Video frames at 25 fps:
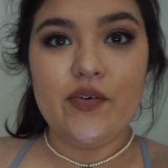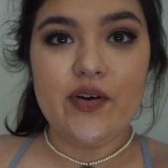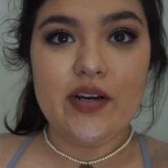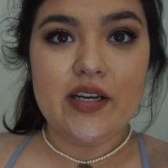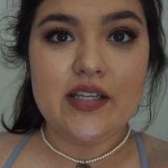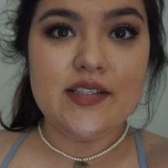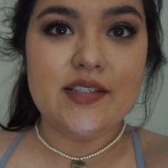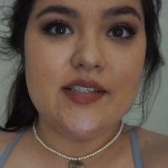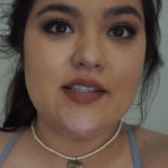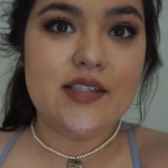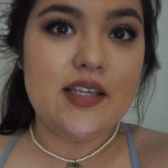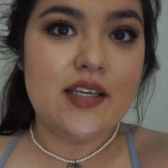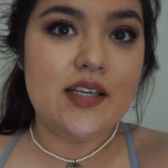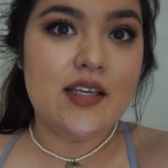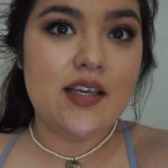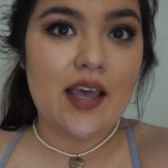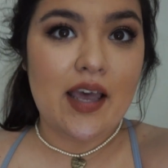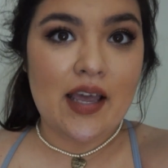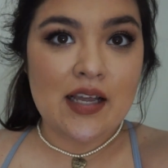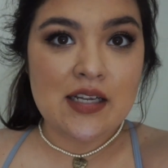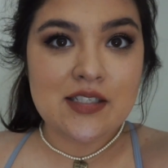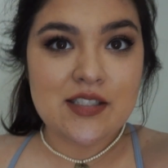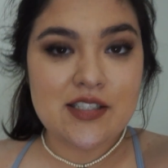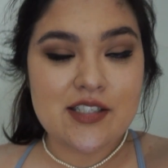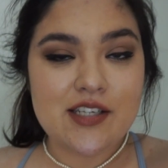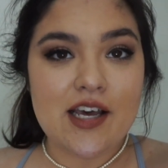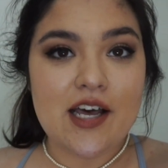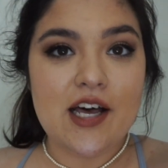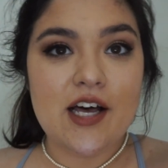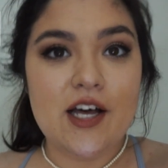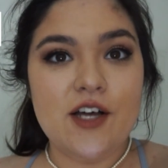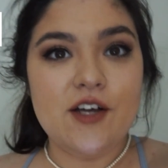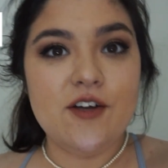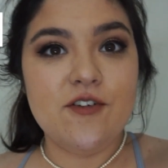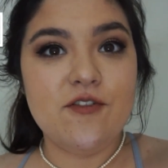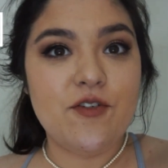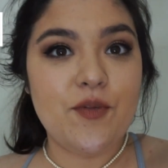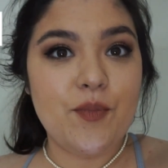it is the end
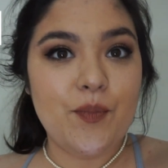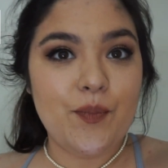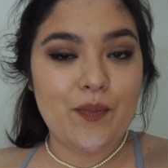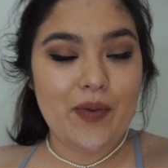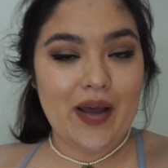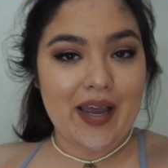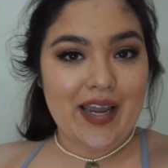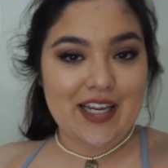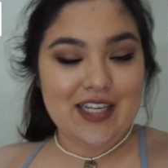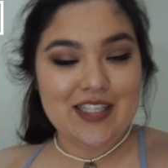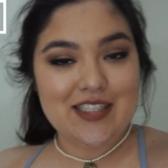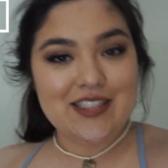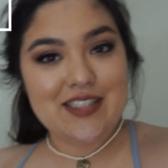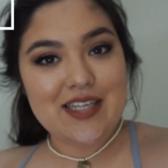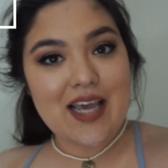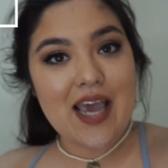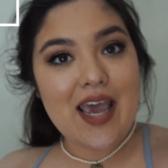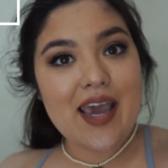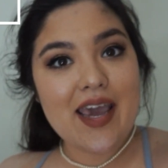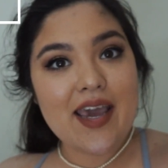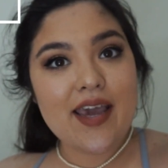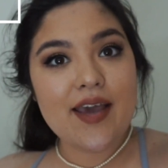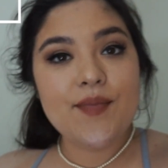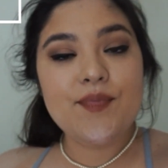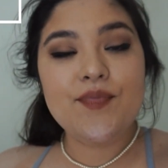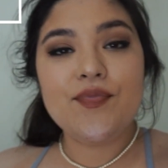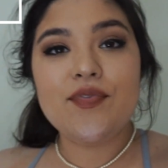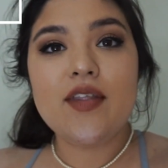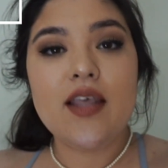of my day,